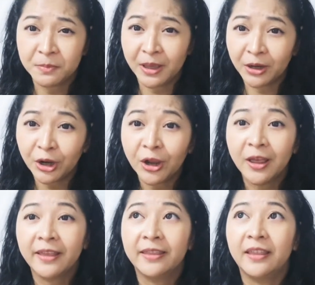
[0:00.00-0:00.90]
better
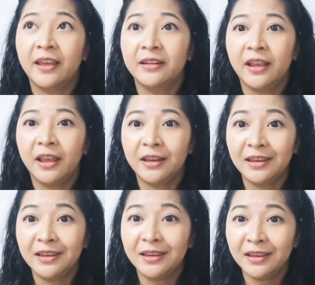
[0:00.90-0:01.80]
than
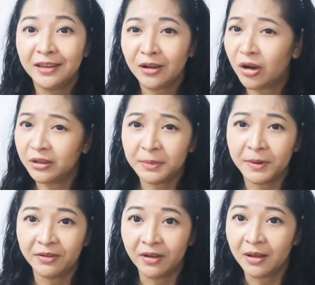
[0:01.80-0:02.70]
any other
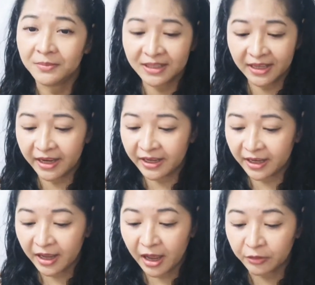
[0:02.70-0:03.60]
parfums like
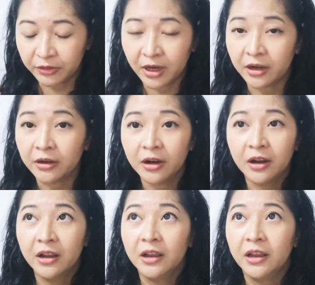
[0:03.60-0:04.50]
out there.
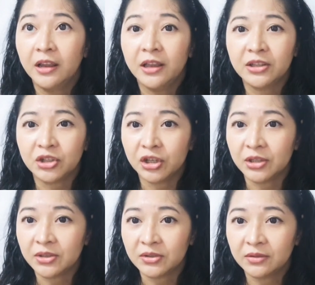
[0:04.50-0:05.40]
It's
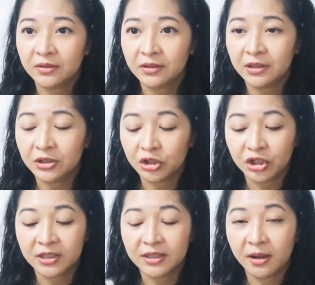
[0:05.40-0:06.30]
just
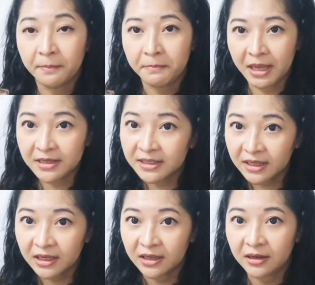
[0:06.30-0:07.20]

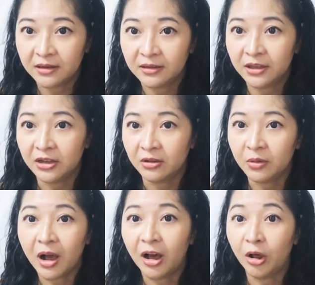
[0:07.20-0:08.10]
amazing,
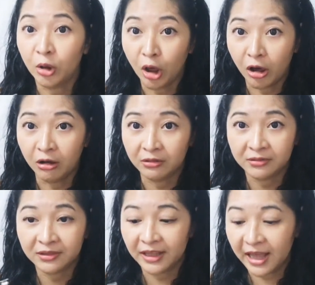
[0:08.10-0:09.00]
how long
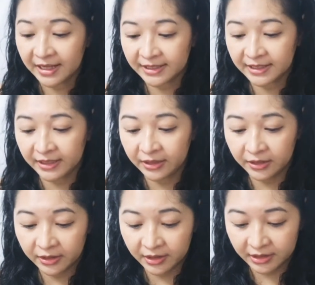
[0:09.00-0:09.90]
lasting
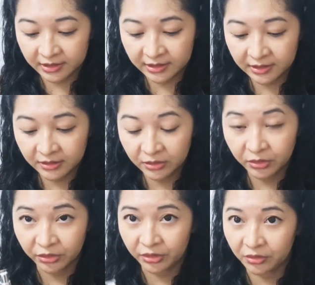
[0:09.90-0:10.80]
this
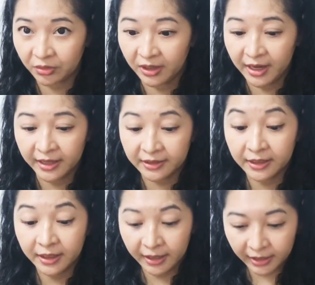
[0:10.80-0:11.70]
eau de toilette
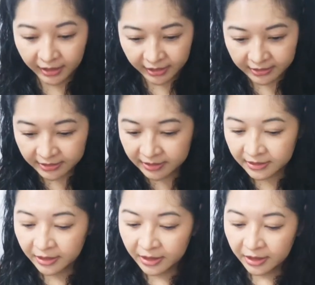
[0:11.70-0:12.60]
is.